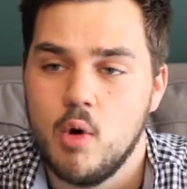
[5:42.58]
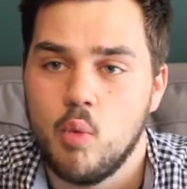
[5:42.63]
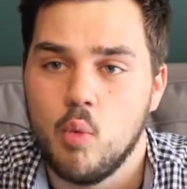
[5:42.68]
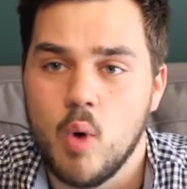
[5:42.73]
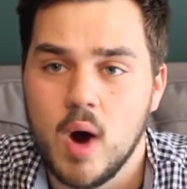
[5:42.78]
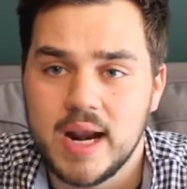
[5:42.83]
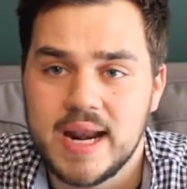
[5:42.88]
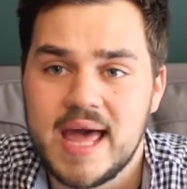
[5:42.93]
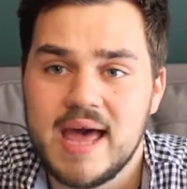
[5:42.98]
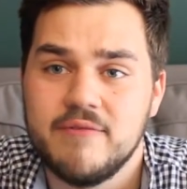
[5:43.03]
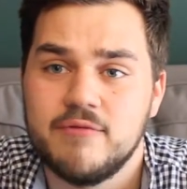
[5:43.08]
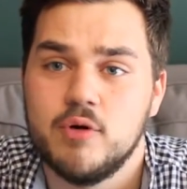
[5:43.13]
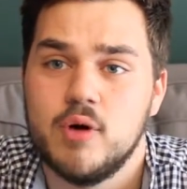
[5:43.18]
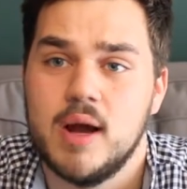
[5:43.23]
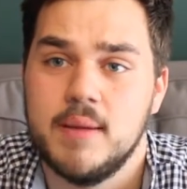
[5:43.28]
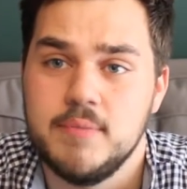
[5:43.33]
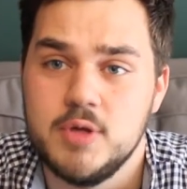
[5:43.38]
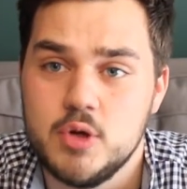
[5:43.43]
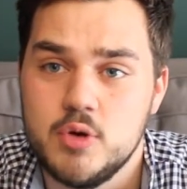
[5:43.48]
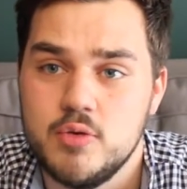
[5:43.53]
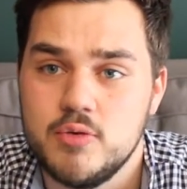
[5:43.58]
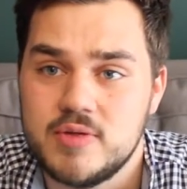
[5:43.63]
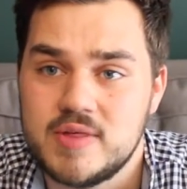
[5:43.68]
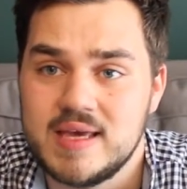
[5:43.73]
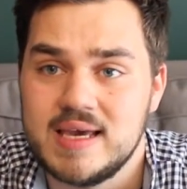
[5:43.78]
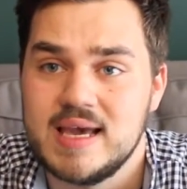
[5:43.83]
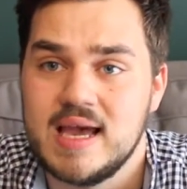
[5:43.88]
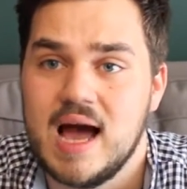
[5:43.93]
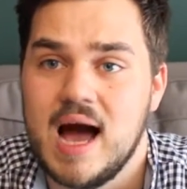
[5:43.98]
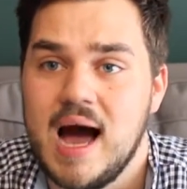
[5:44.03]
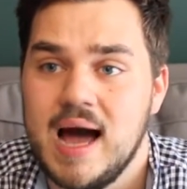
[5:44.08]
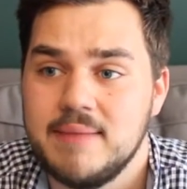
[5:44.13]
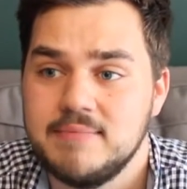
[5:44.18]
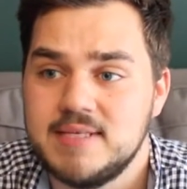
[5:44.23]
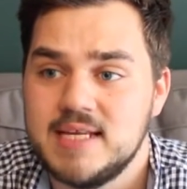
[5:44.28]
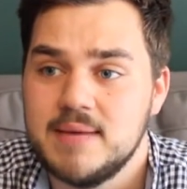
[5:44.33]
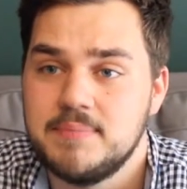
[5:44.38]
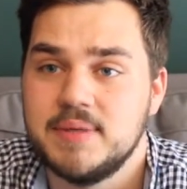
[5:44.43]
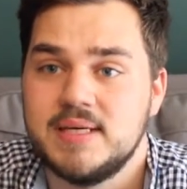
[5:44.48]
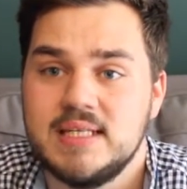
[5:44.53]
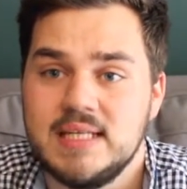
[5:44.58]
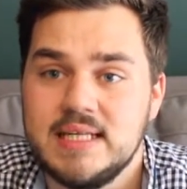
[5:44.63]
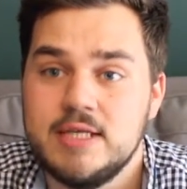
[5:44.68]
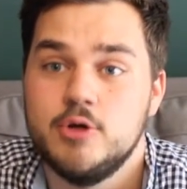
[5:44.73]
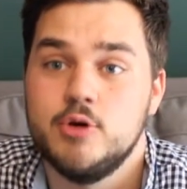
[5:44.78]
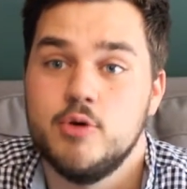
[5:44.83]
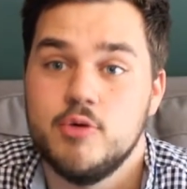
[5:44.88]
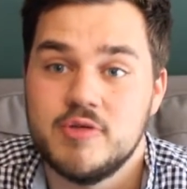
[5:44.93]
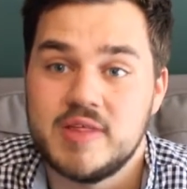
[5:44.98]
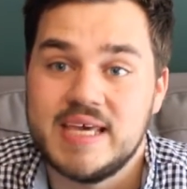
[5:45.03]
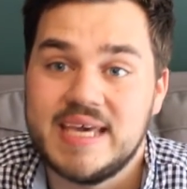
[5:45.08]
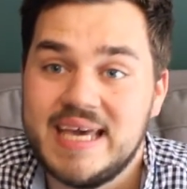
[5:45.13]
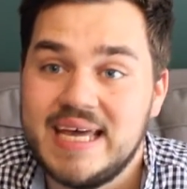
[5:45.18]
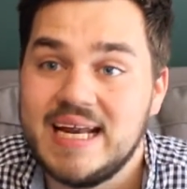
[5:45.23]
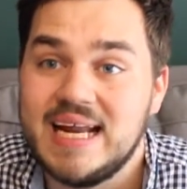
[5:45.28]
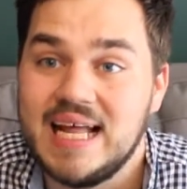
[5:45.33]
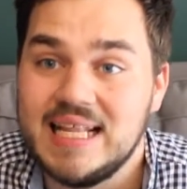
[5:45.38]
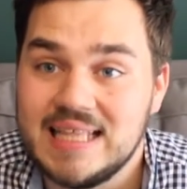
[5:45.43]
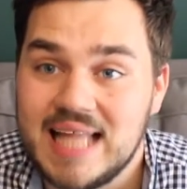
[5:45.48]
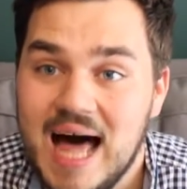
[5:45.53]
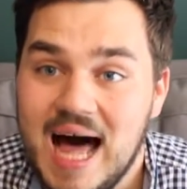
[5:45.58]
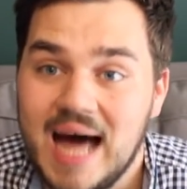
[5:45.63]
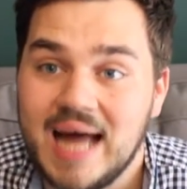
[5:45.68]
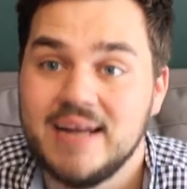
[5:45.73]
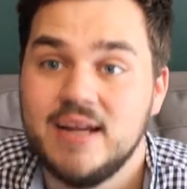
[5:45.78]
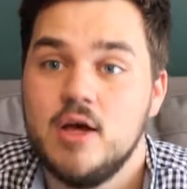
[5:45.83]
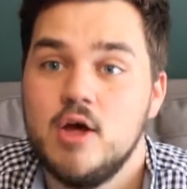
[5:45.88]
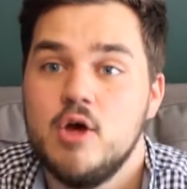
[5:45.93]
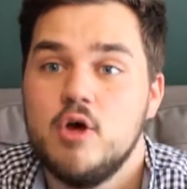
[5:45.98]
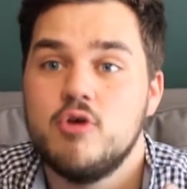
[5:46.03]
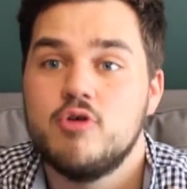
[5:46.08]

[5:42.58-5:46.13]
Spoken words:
whatever I'm using, I'm typically using it a lot.